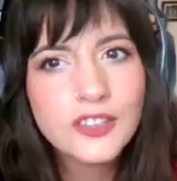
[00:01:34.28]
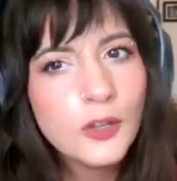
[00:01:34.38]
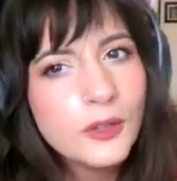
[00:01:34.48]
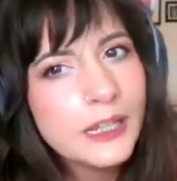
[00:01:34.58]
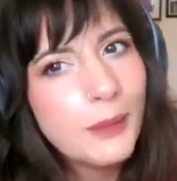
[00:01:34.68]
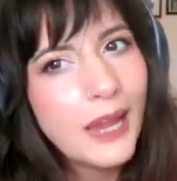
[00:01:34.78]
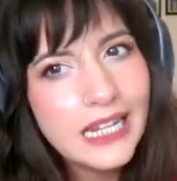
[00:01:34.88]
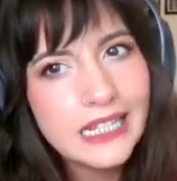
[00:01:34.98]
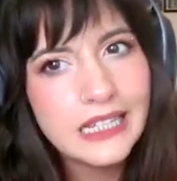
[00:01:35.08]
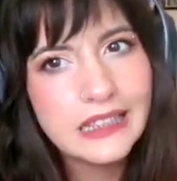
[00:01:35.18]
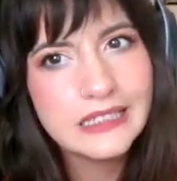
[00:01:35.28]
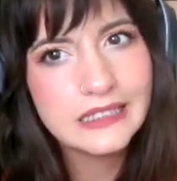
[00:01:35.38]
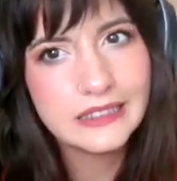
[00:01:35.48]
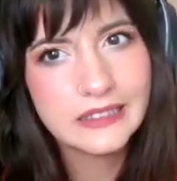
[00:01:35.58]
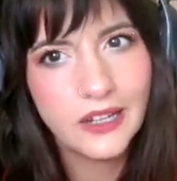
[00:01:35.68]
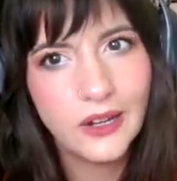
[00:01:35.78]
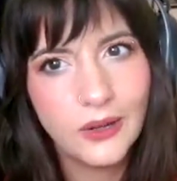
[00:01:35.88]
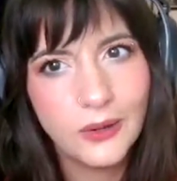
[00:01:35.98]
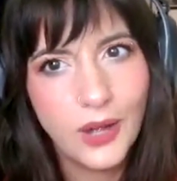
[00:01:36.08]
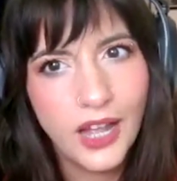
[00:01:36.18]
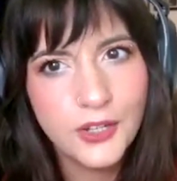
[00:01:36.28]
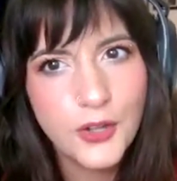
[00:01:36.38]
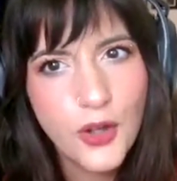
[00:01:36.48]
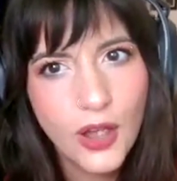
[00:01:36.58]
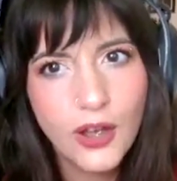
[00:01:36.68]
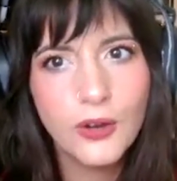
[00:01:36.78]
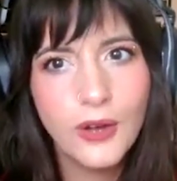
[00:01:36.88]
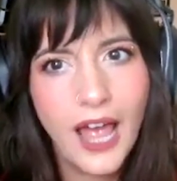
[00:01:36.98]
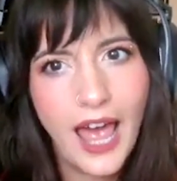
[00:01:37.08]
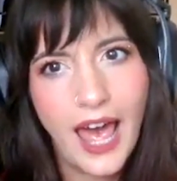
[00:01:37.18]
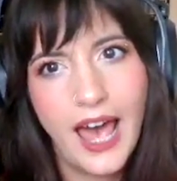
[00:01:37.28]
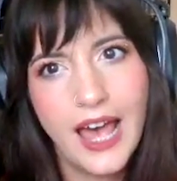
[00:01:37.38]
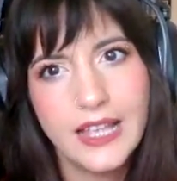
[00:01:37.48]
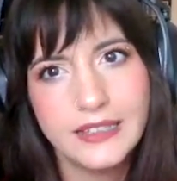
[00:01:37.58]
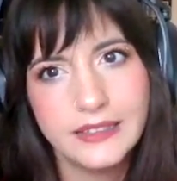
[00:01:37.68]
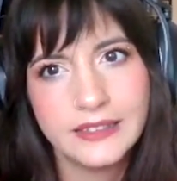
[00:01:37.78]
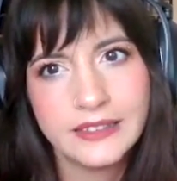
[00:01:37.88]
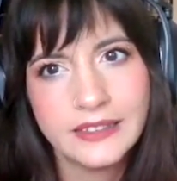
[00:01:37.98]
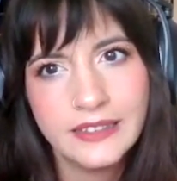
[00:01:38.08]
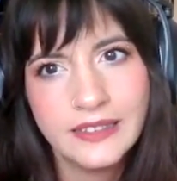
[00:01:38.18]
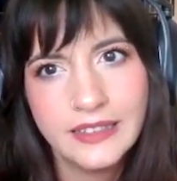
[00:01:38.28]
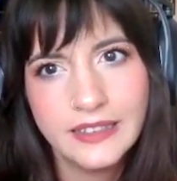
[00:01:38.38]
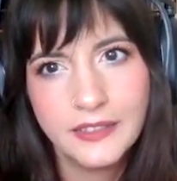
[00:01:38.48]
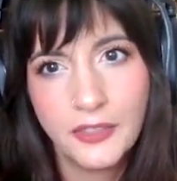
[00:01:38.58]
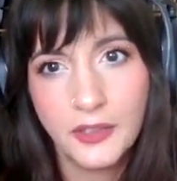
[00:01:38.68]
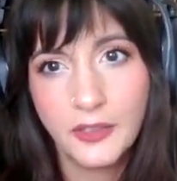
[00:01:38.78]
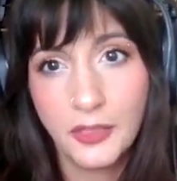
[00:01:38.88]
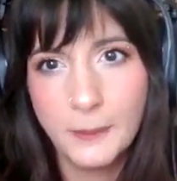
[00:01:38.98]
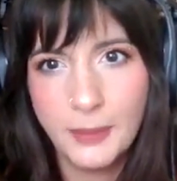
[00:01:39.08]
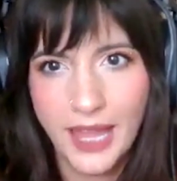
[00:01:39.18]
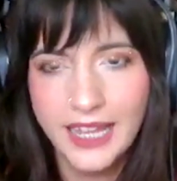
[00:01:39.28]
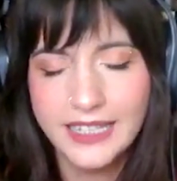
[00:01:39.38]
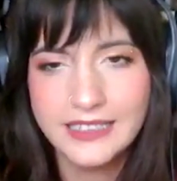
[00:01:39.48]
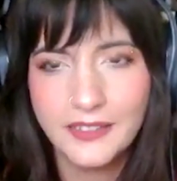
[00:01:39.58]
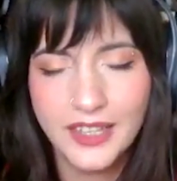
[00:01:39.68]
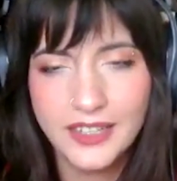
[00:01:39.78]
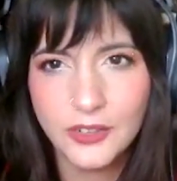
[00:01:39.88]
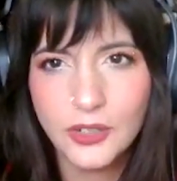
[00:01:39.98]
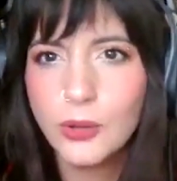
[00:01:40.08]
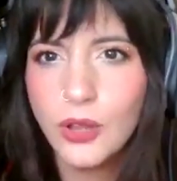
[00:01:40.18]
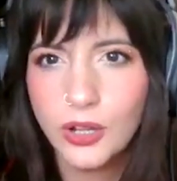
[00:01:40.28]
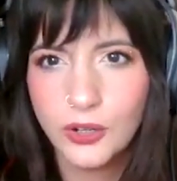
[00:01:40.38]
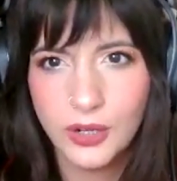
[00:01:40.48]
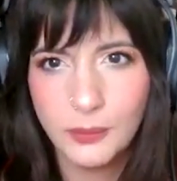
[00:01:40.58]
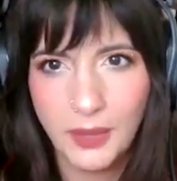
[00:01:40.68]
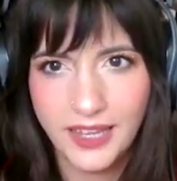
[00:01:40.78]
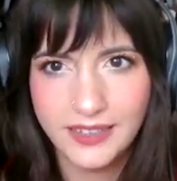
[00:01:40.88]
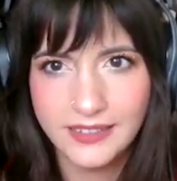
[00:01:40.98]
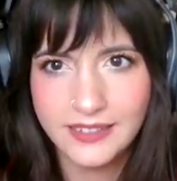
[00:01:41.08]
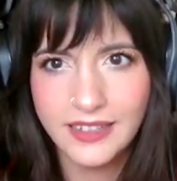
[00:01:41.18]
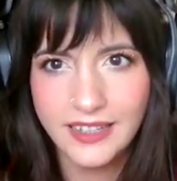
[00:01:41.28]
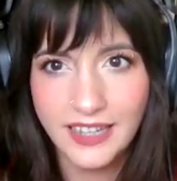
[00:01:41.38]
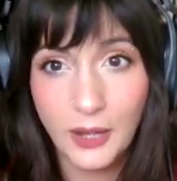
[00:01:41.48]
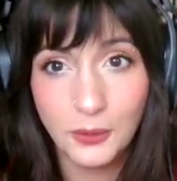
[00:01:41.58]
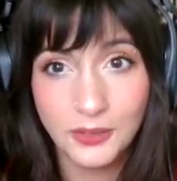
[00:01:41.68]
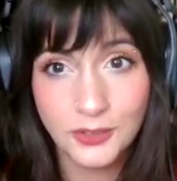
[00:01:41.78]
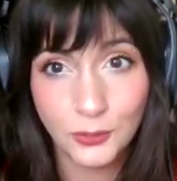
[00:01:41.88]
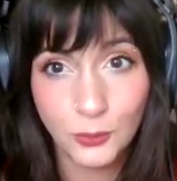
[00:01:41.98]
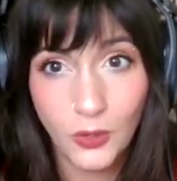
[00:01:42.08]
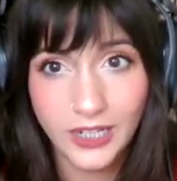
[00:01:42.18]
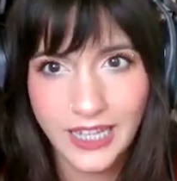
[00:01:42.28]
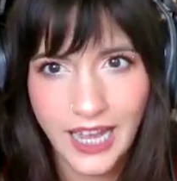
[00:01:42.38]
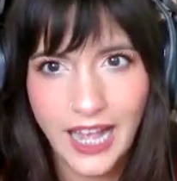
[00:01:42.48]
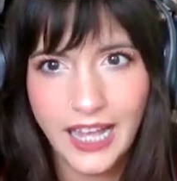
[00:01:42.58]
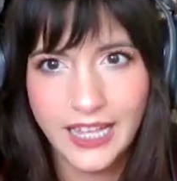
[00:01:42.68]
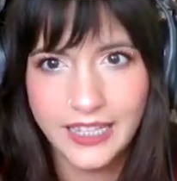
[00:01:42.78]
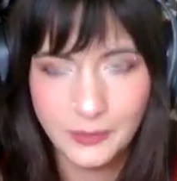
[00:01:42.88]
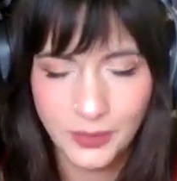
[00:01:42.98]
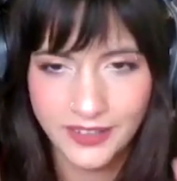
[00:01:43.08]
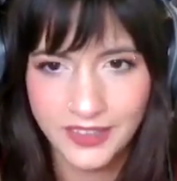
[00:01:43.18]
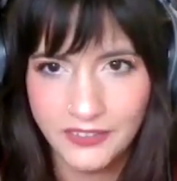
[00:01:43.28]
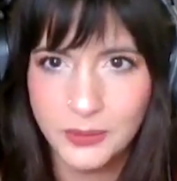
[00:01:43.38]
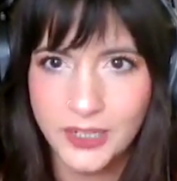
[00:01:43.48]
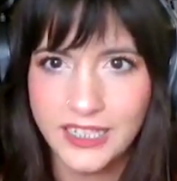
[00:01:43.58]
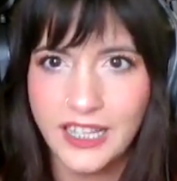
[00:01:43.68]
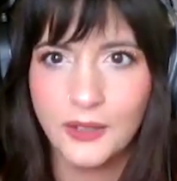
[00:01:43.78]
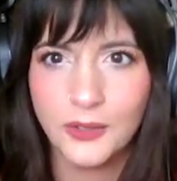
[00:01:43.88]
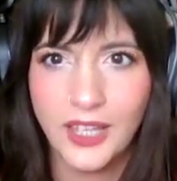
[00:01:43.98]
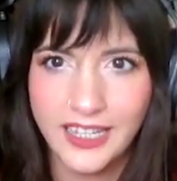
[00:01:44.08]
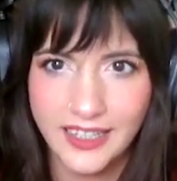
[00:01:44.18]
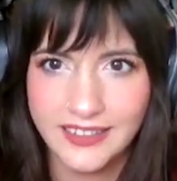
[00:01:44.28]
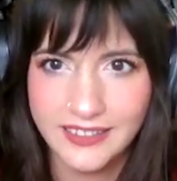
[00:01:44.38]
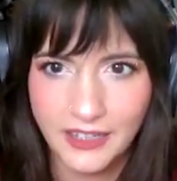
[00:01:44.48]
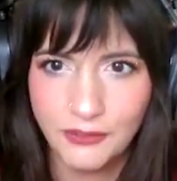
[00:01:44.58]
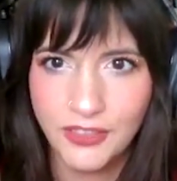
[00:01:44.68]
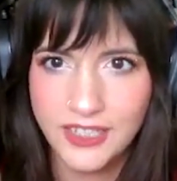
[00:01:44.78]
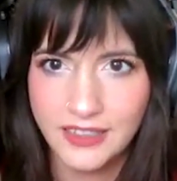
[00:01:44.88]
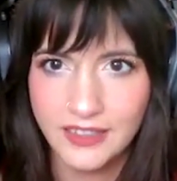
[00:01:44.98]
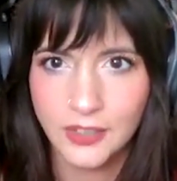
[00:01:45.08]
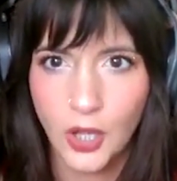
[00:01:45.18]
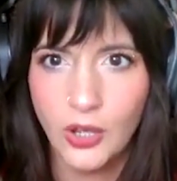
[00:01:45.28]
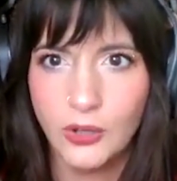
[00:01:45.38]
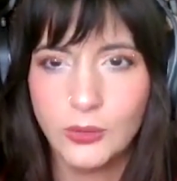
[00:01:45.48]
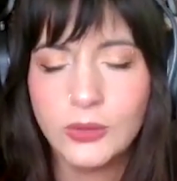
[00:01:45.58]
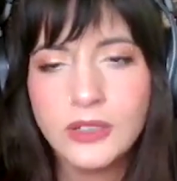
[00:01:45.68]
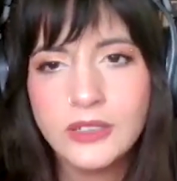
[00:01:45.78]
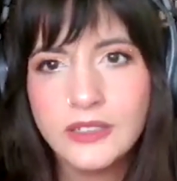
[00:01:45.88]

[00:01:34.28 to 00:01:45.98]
at the Disco, I know as the band that is no longer a band, and now it's just one guy because everybody else, I guess, left the disco.